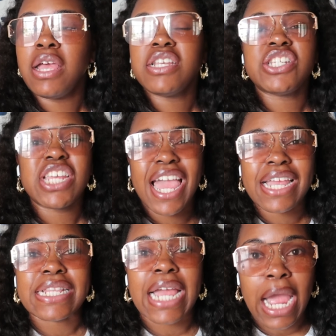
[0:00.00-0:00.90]
She
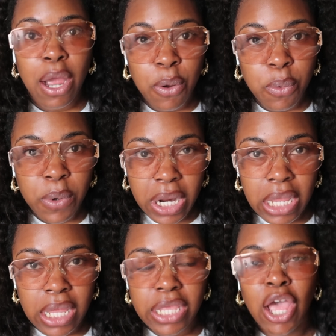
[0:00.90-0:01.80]
ate down.
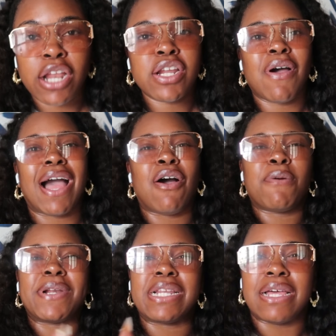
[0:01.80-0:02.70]
Uh, Y'all know I
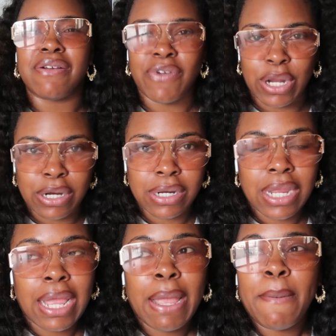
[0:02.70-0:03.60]
already love her.
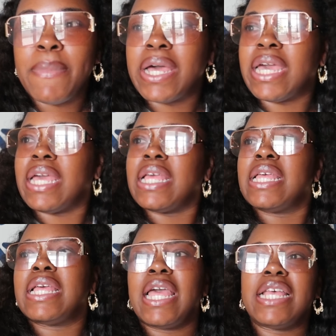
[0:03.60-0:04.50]
But
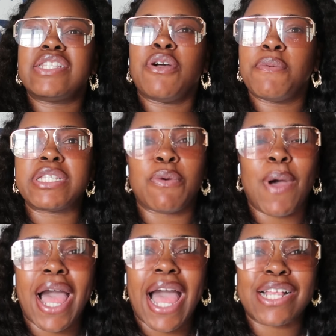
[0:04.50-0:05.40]
it's no reason
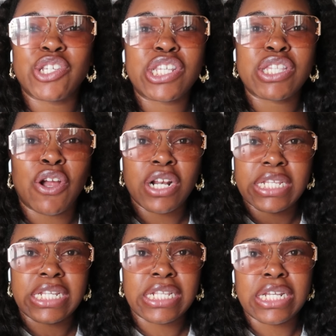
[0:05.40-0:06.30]
why I just start
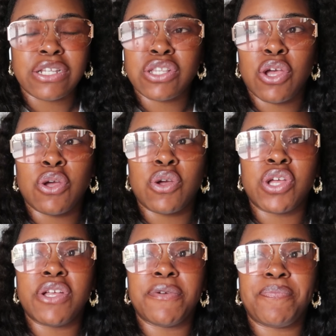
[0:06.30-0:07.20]
listening to the song
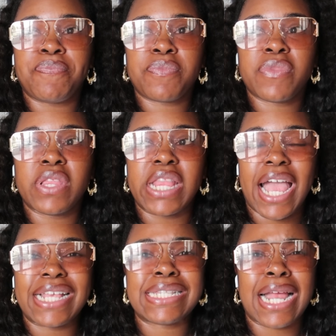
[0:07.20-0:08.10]

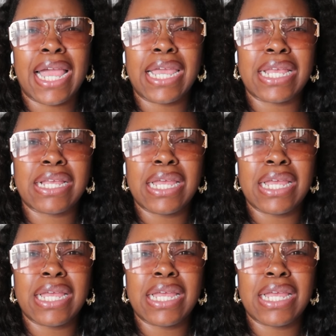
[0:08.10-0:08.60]
last night